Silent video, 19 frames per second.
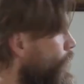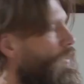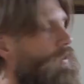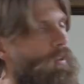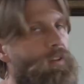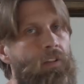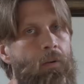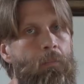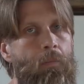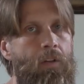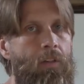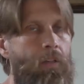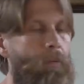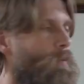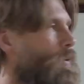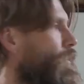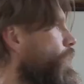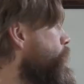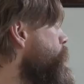both of them on the
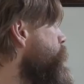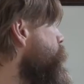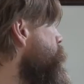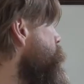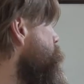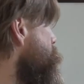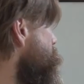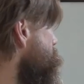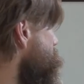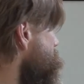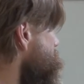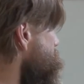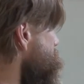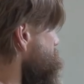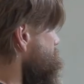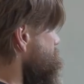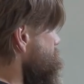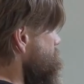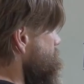put away.
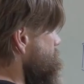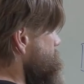And then